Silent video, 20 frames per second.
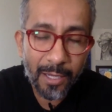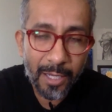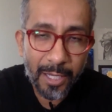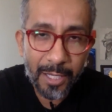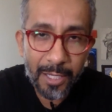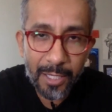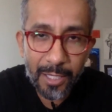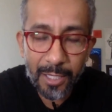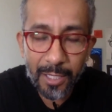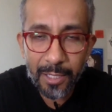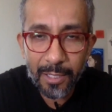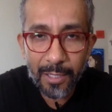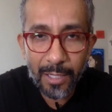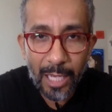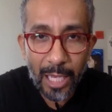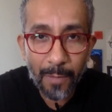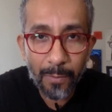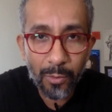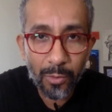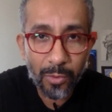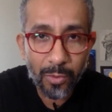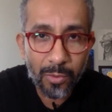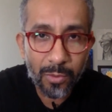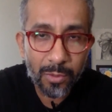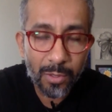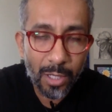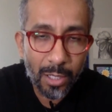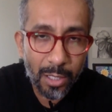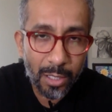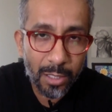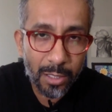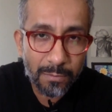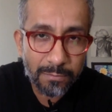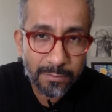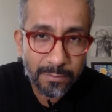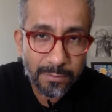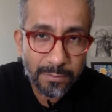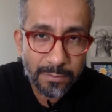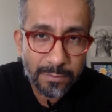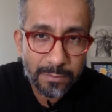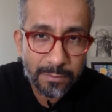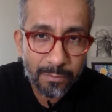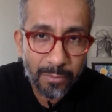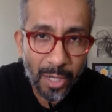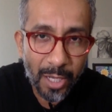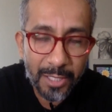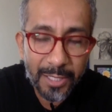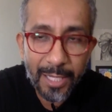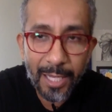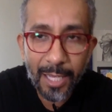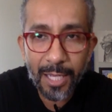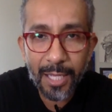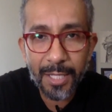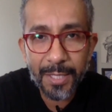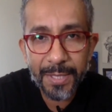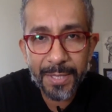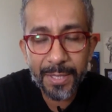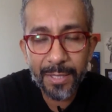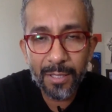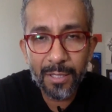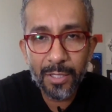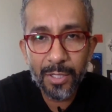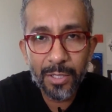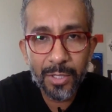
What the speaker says: and Apple Podcast.